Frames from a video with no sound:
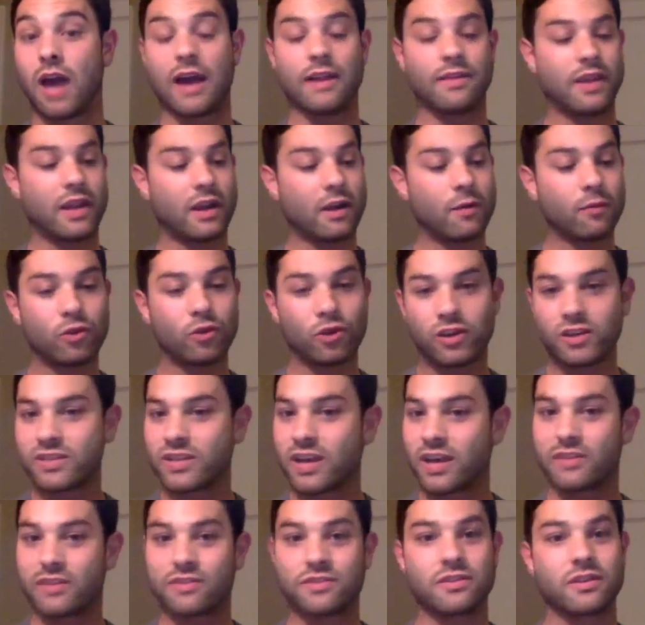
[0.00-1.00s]
And then I'm going to
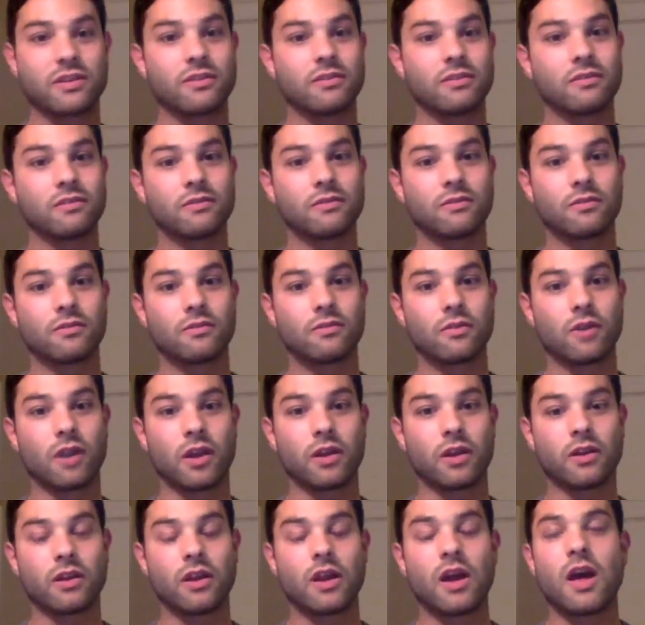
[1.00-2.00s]
test it,
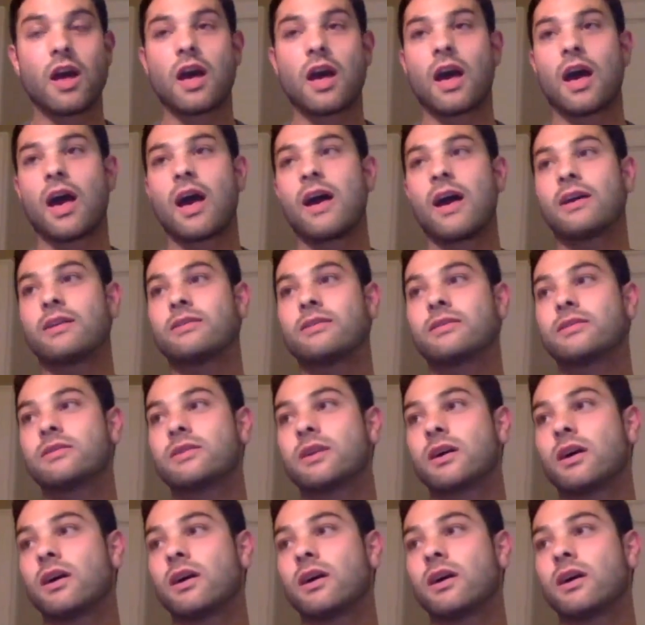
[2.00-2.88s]
right? And